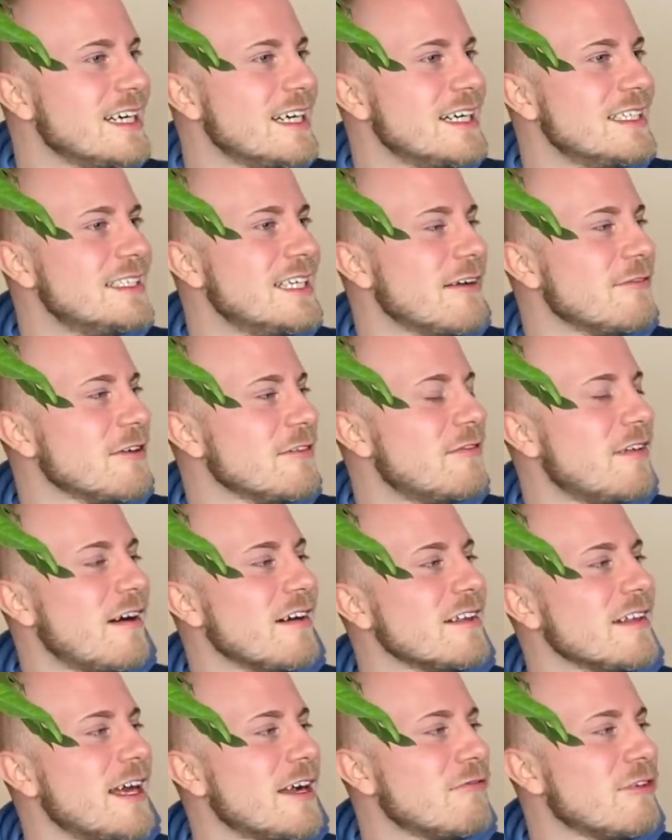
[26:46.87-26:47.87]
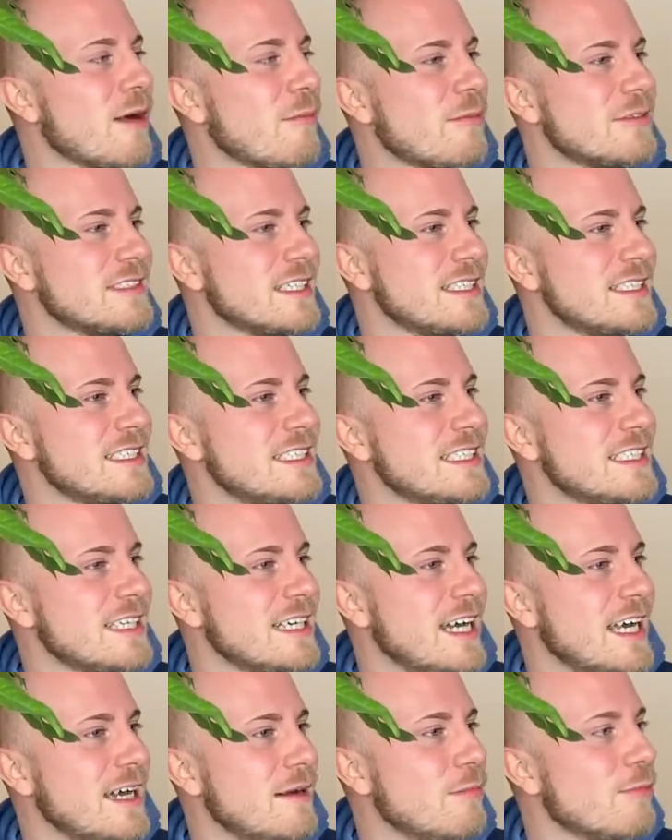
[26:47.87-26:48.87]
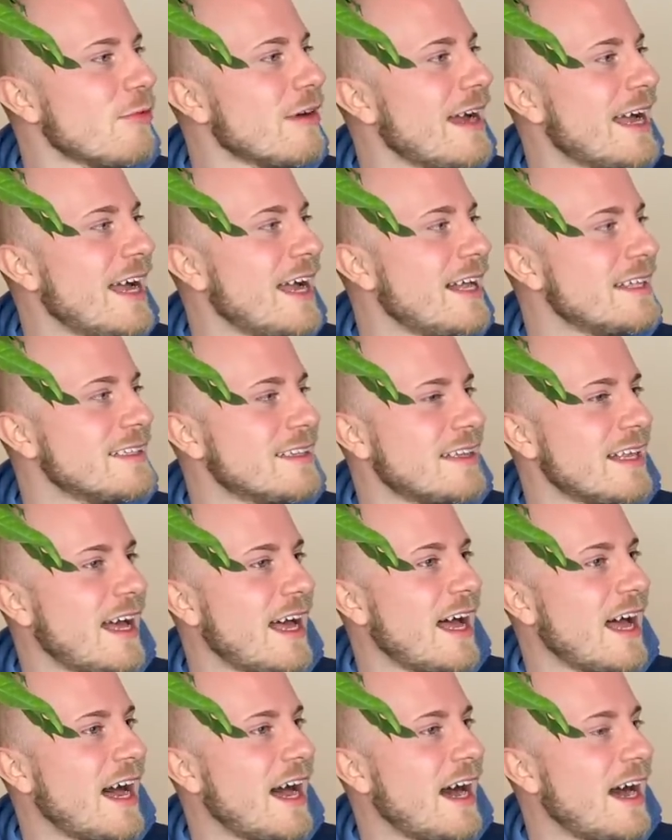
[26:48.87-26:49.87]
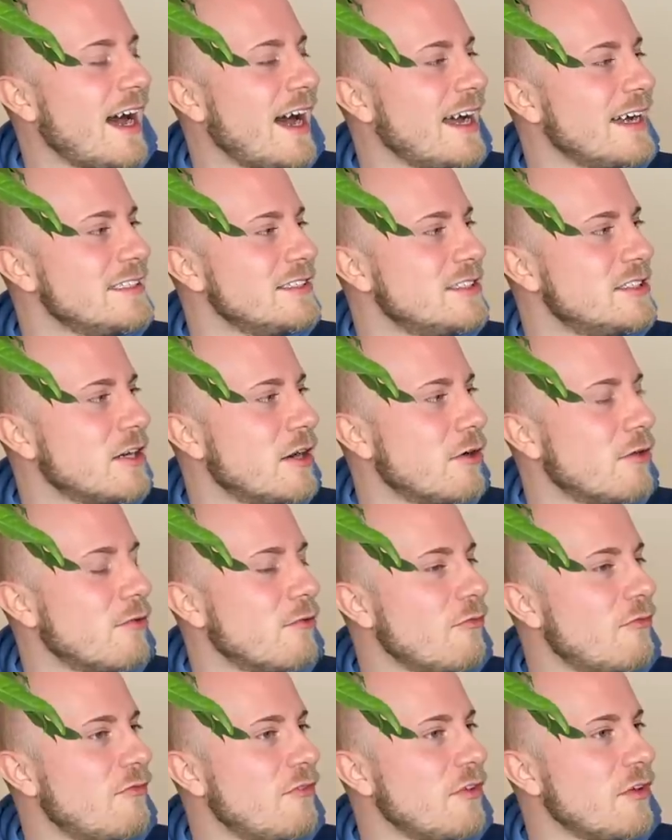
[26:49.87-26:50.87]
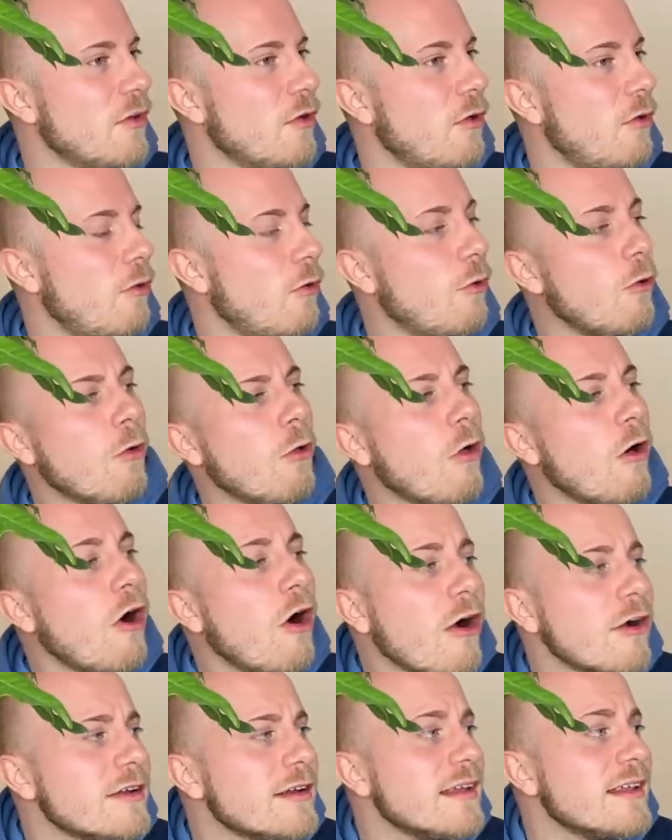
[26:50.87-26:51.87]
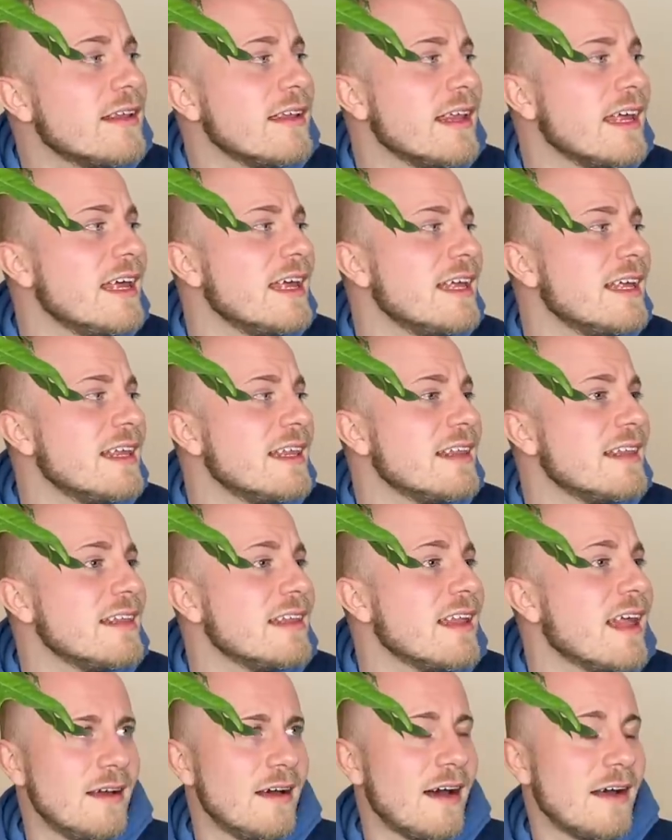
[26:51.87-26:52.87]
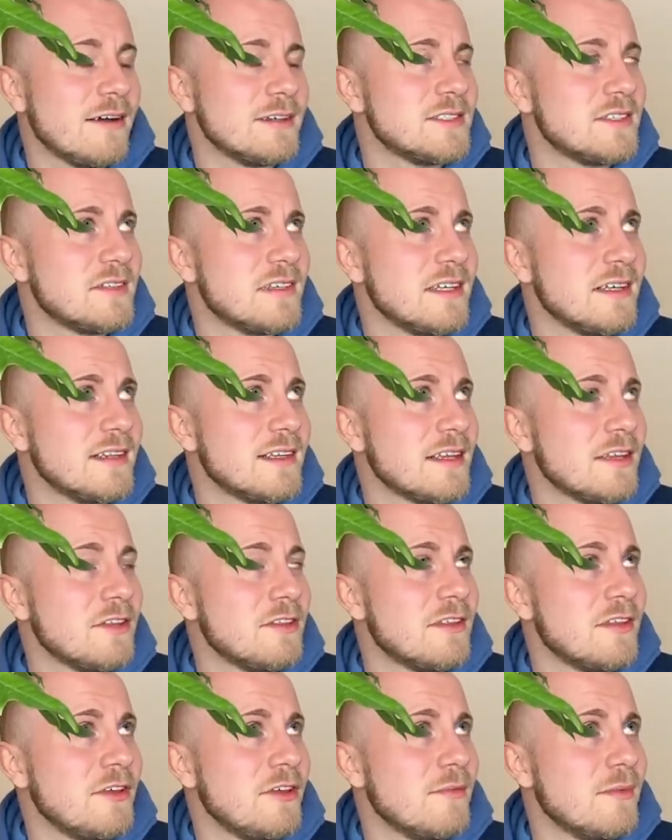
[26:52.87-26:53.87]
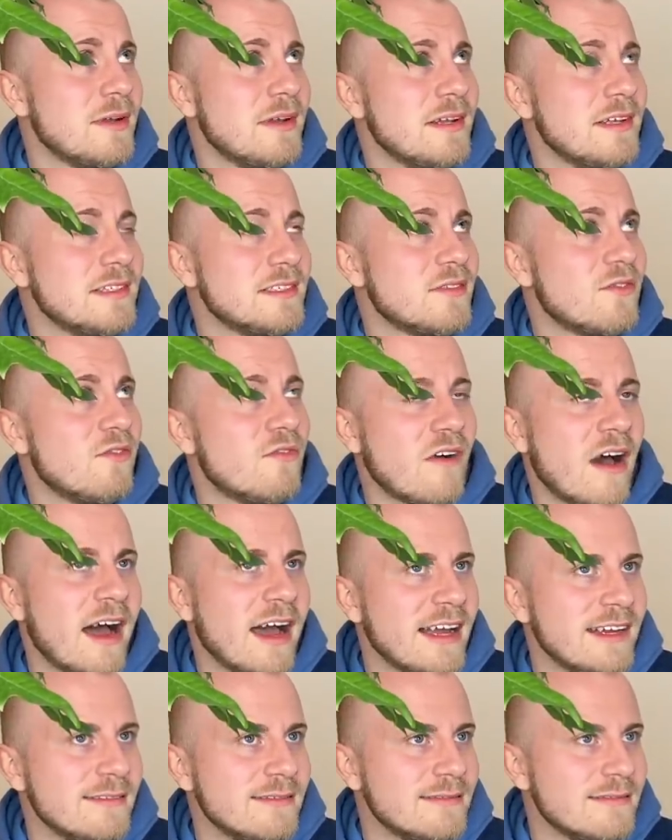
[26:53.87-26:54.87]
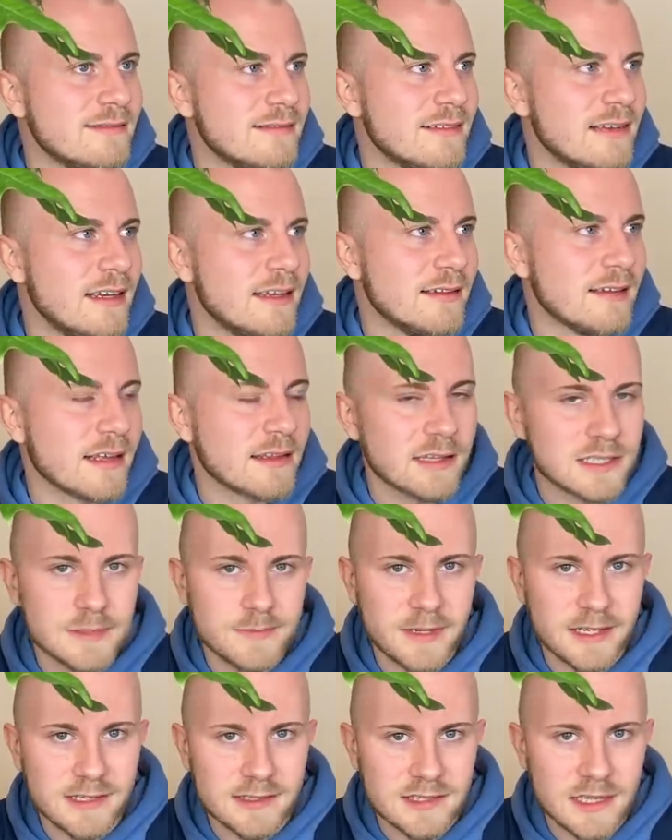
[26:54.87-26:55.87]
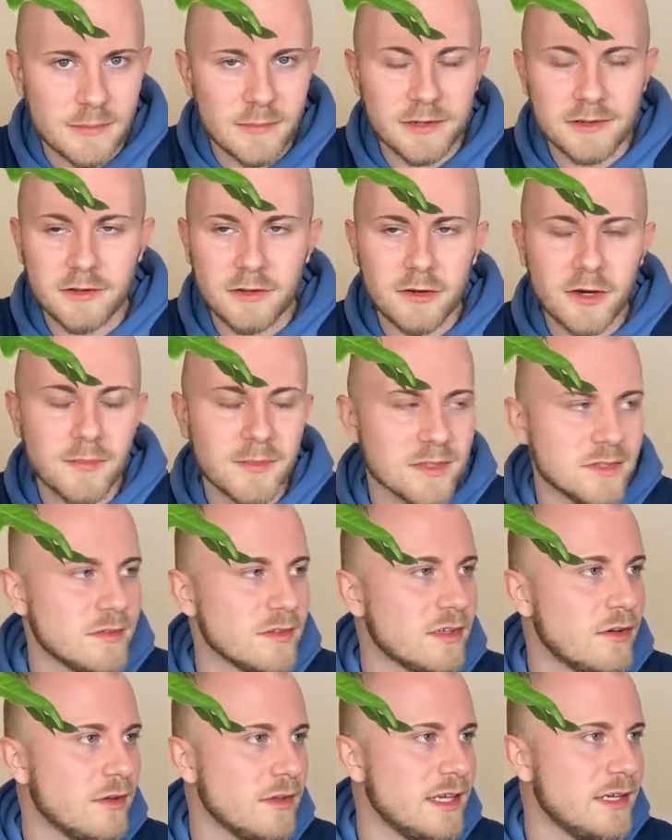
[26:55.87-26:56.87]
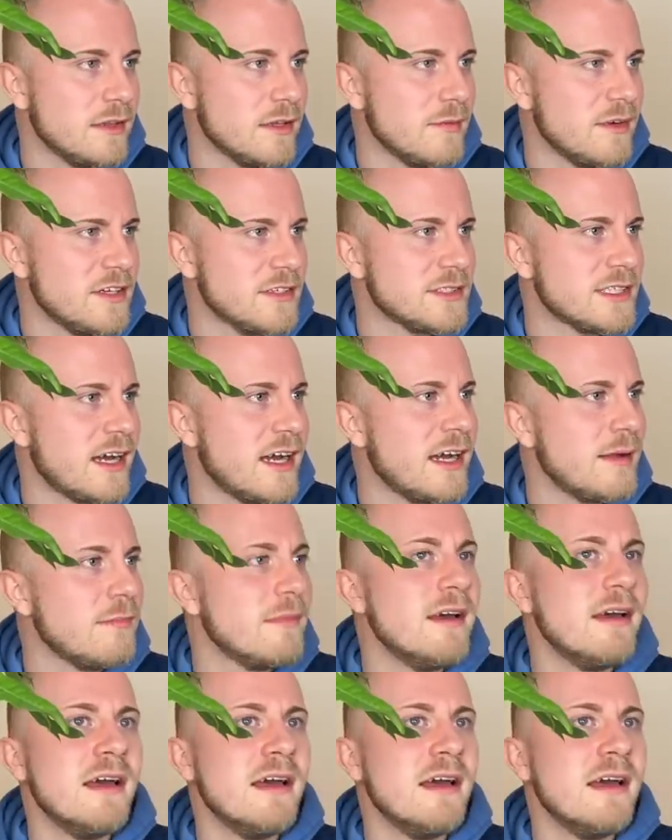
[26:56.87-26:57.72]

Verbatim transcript: Never felt like representing a brand that I don't feel wholehearted in. I also think that the humidity is fine in like the spring and summer in the home. It's really only in the winter time.